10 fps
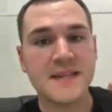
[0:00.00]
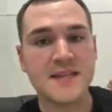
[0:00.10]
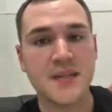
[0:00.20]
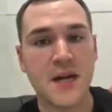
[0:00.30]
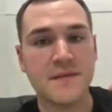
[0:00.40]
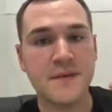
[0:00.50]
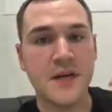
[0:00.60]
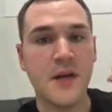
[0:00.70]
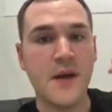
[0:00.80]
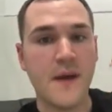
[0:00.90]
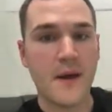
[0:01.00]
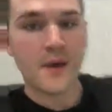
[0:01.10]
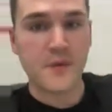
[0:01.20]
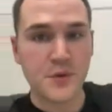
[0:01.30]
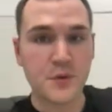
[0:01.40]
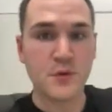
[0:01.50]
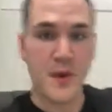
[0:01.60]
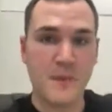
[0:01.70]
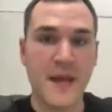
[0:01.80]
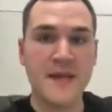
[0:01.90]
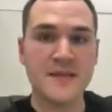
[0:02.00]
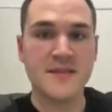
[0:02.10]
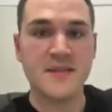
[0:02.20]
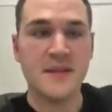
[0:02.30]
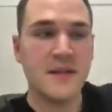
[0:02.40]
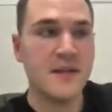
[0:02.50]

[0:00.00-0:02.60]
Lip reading: end stuff to a lot of the banks.